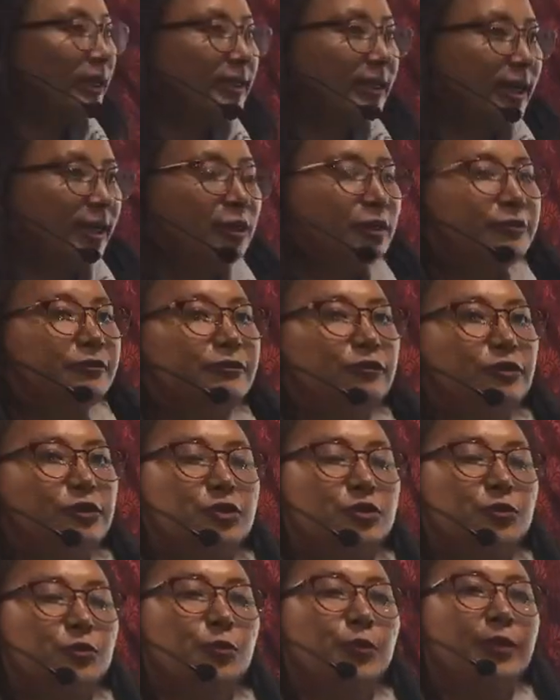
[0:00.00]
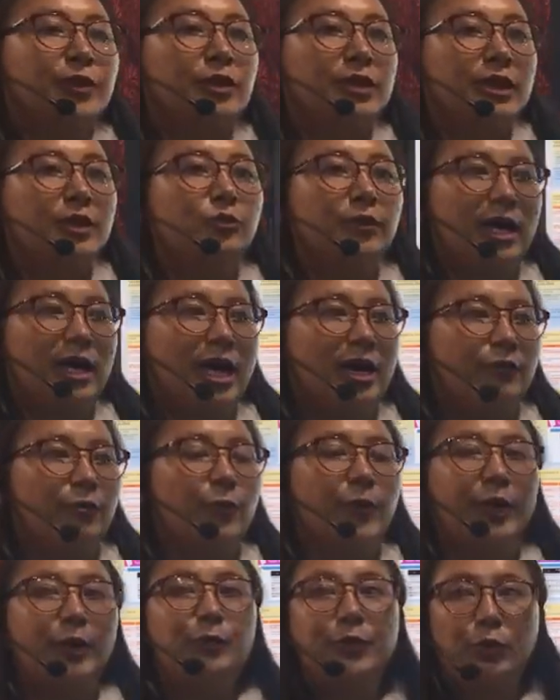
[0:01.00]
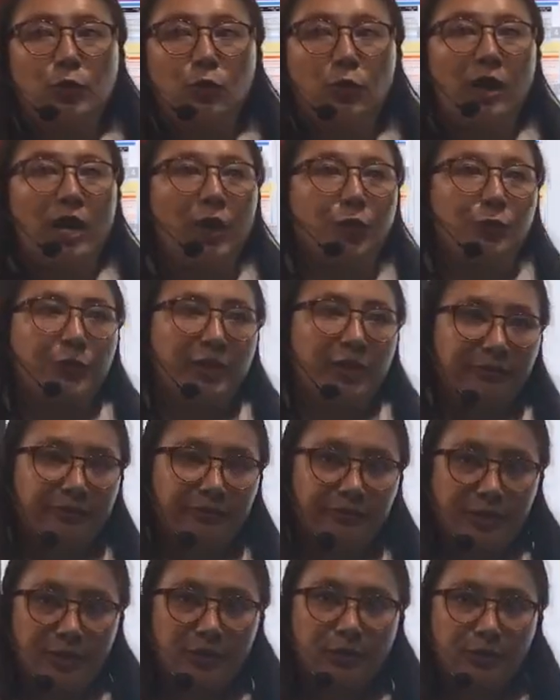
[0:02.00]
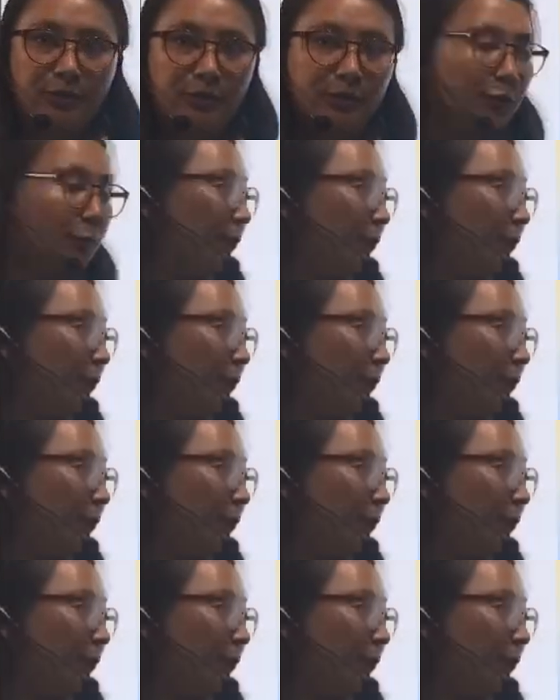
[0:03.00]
kind of foods we need to have when we go out with our friends also.